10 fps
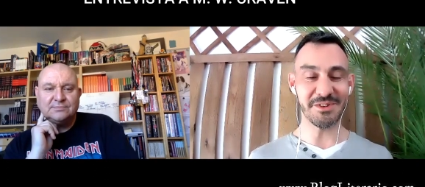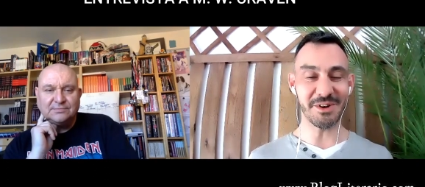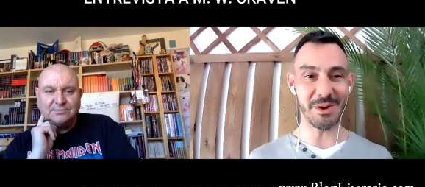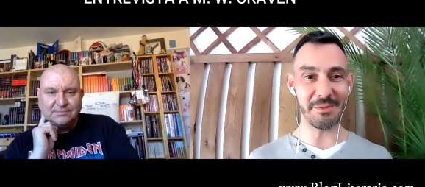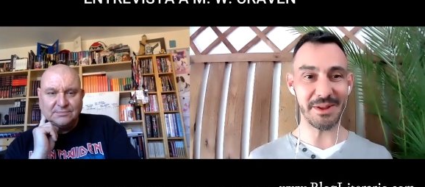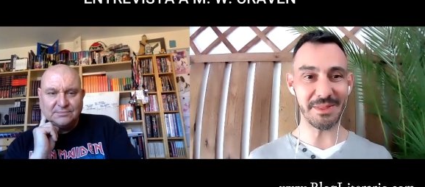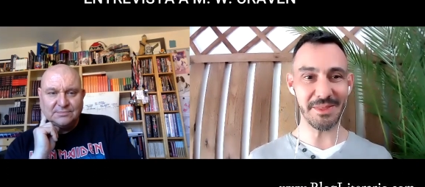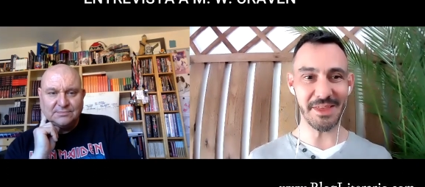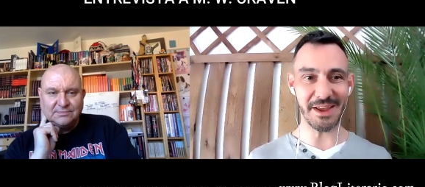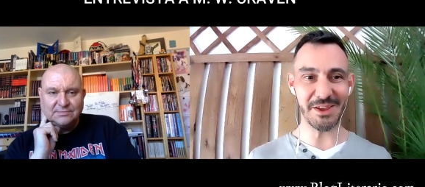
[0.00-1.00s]
Speaker 1: Mr.
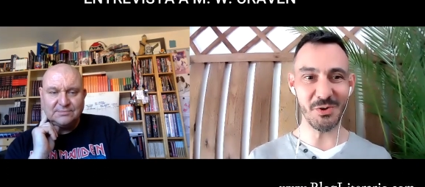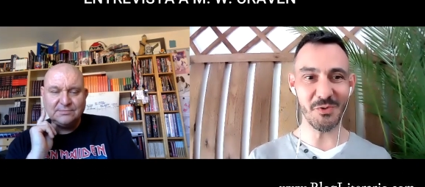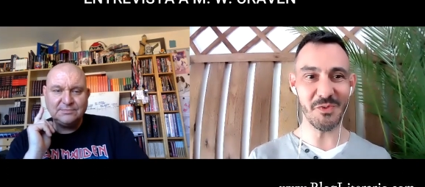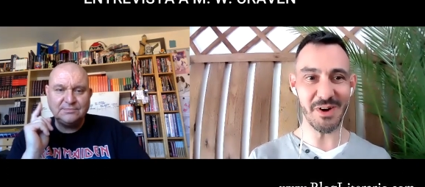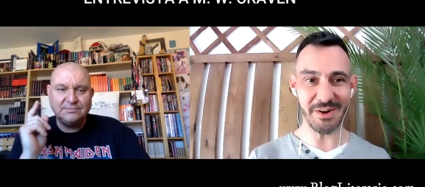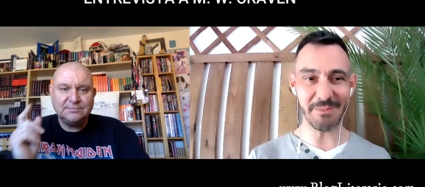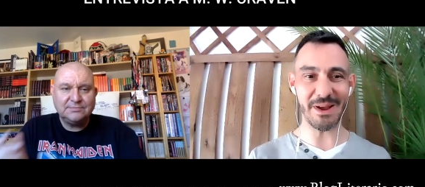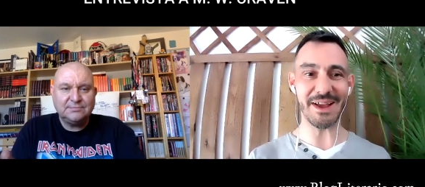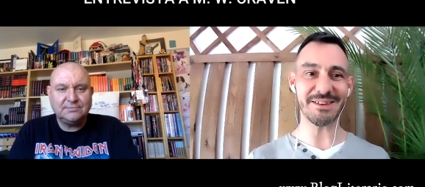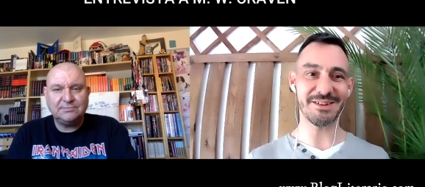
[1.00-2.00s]
Craven. Thank you very
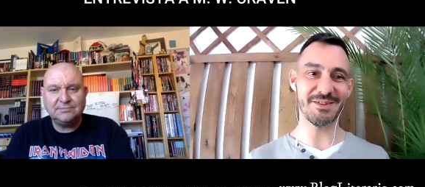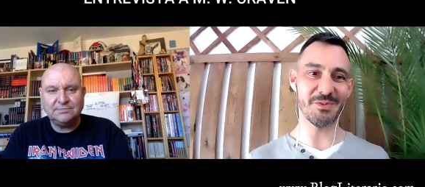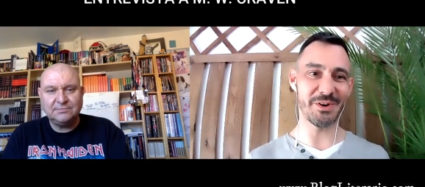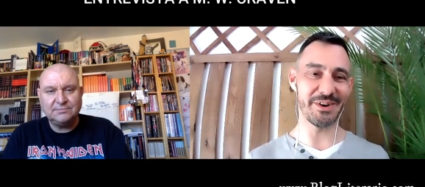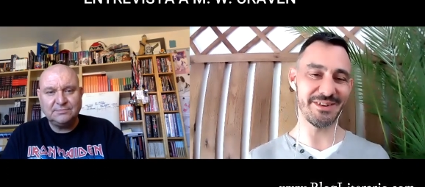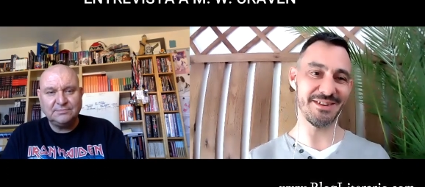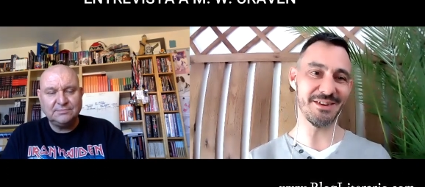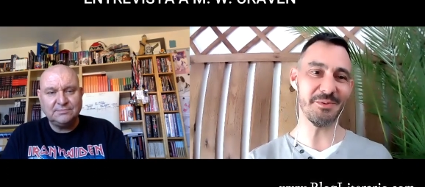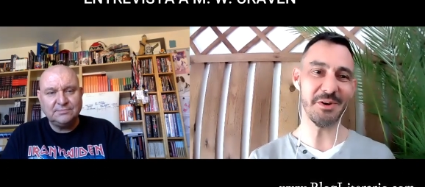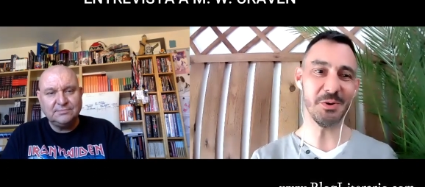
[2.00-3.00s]
much for this
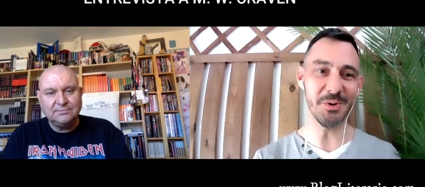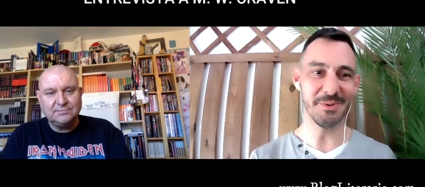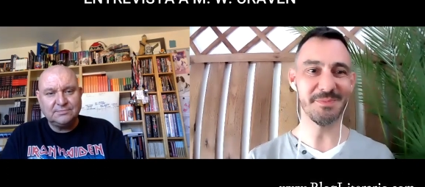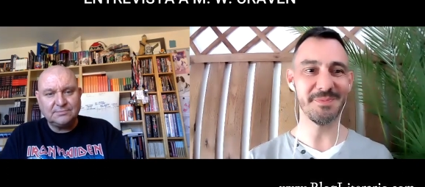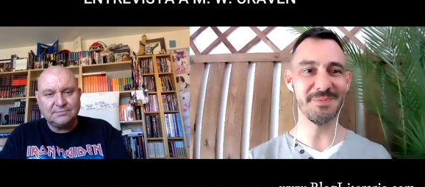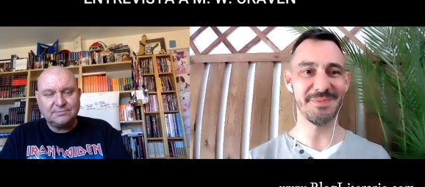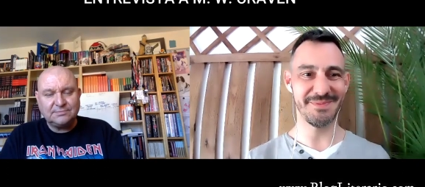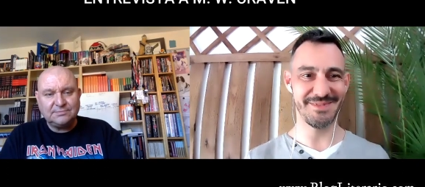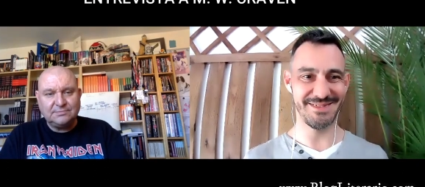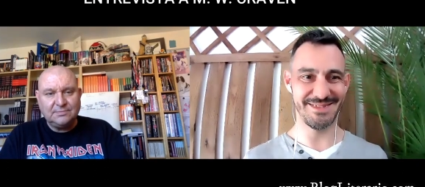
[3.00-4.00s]
interview.
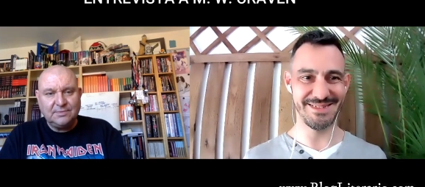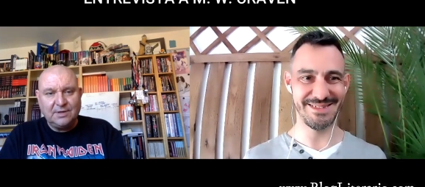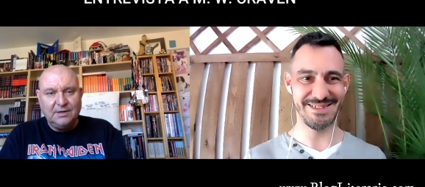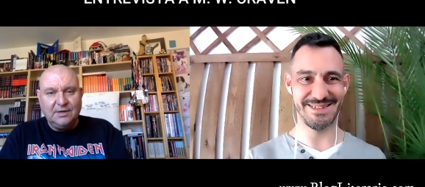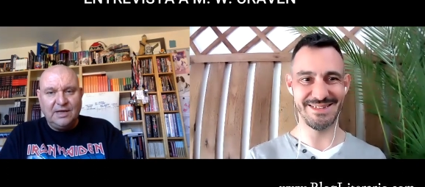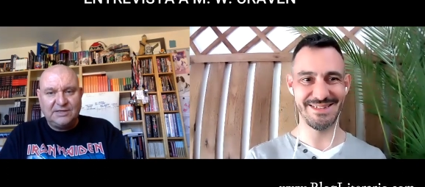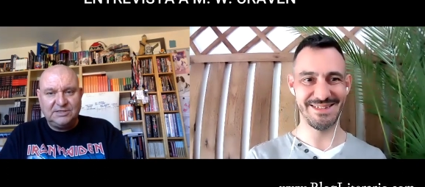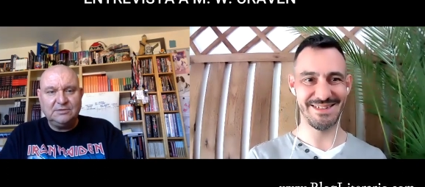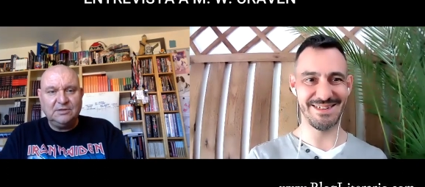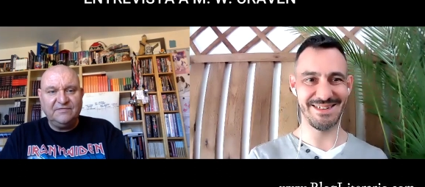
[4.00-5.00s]

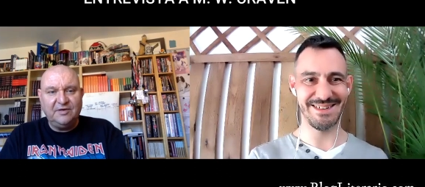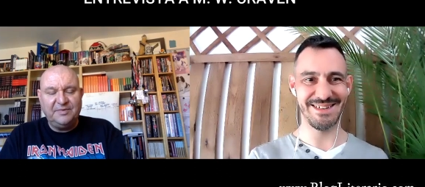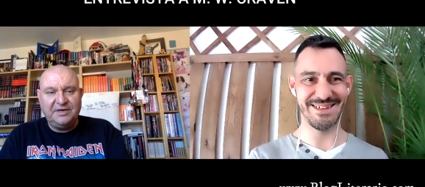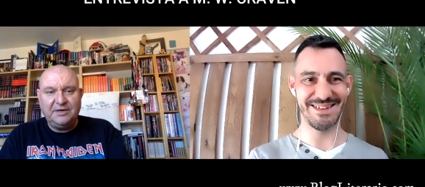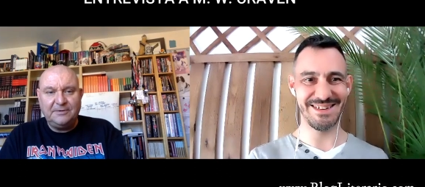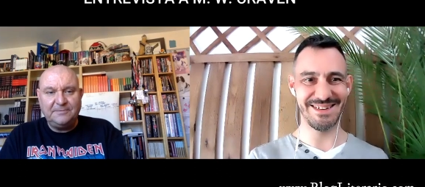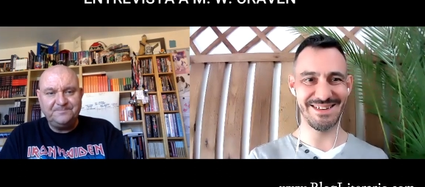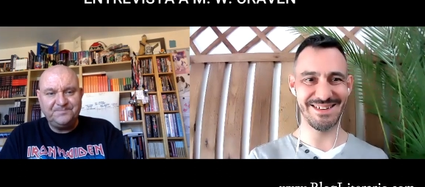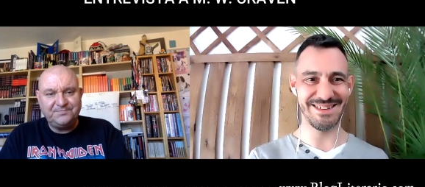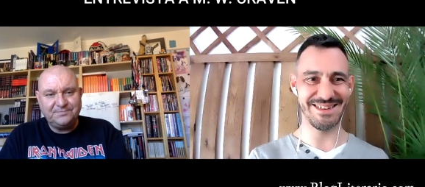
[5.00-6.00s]
Speaker 2: Excellent. Lovely to be here.
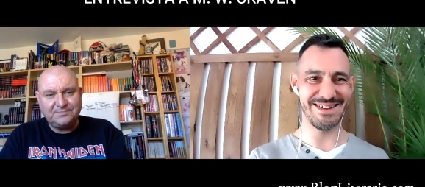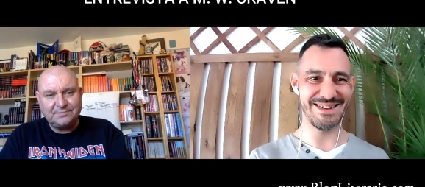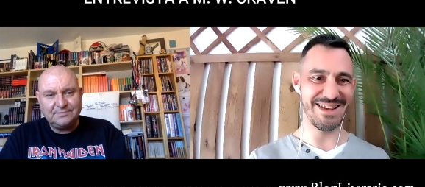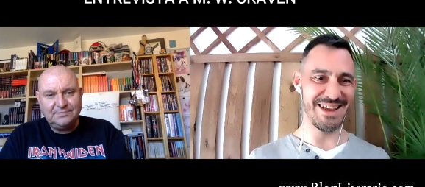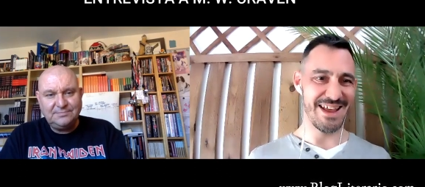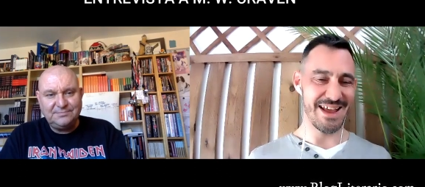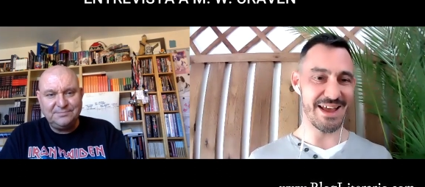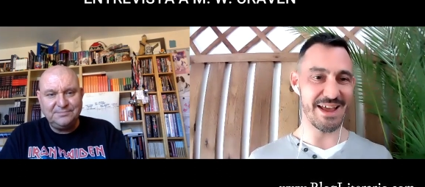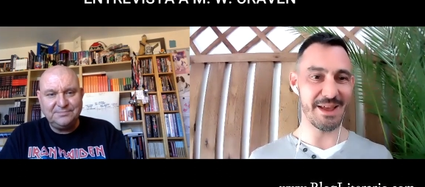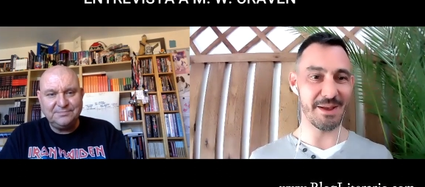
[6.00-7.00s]

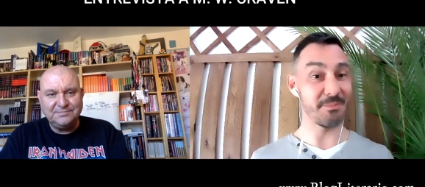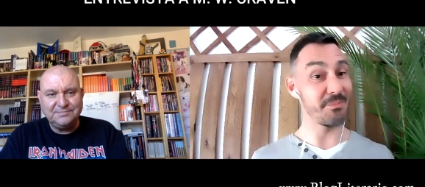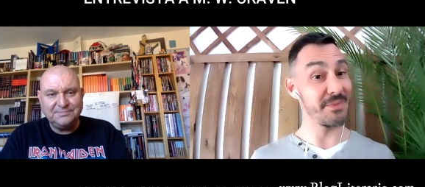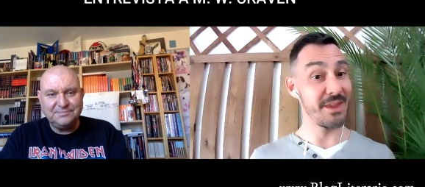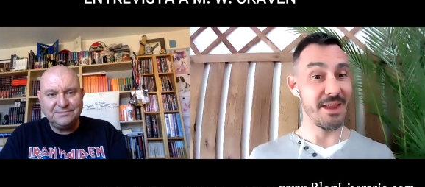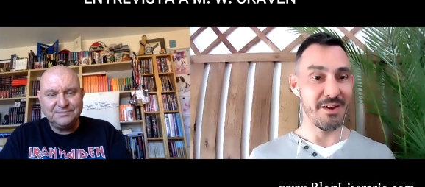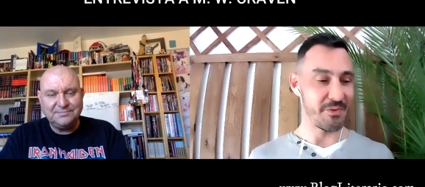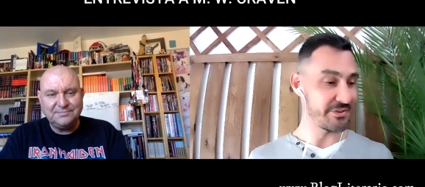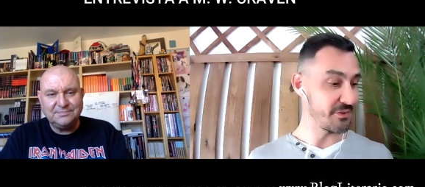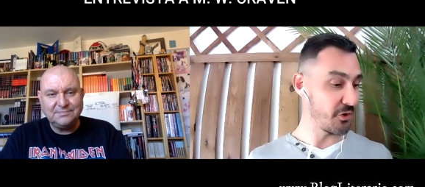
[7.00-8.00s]
Speaker 1: Um,
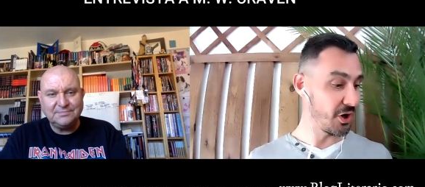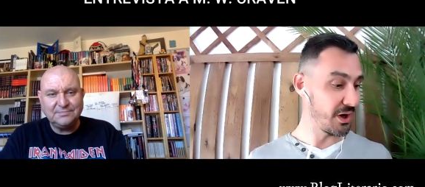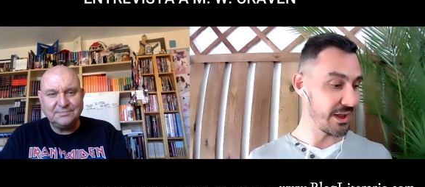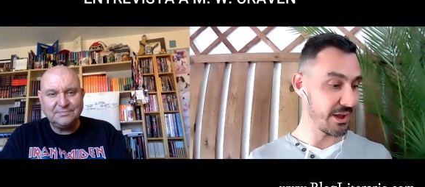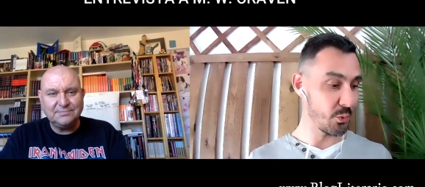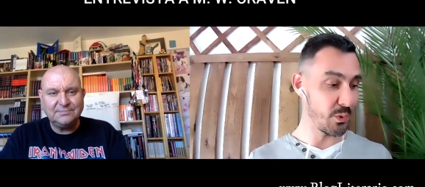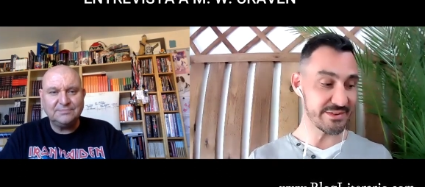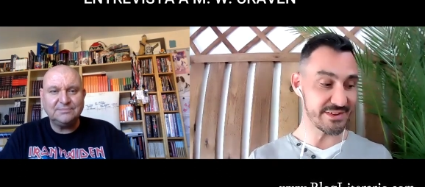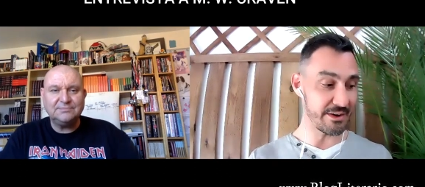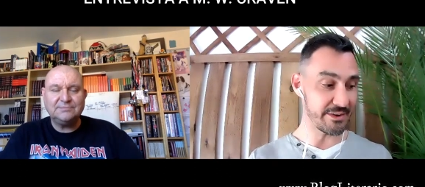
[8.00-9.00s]
first of all, uh,
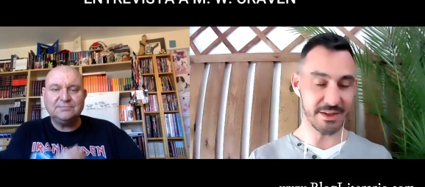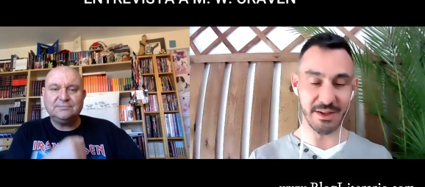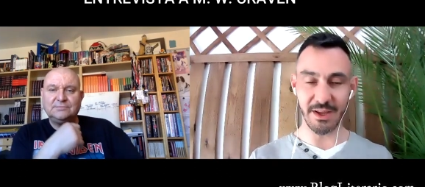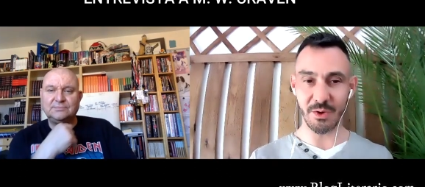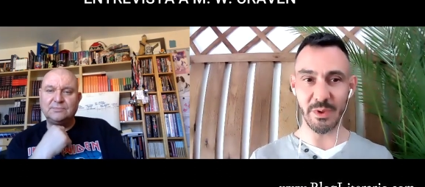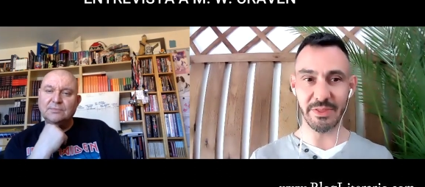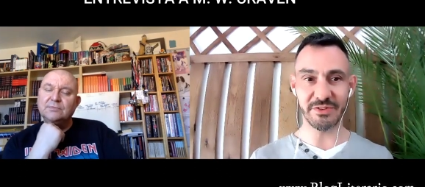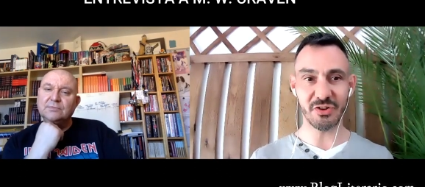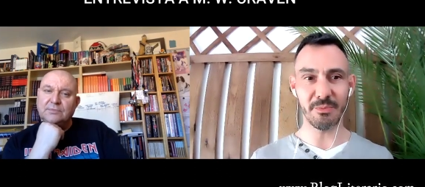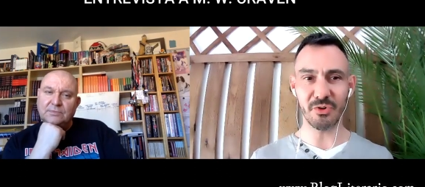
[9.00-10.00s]
we'll start uh, with
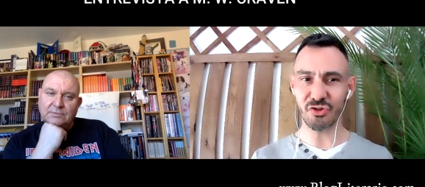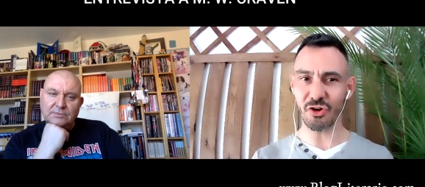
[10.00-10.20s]
some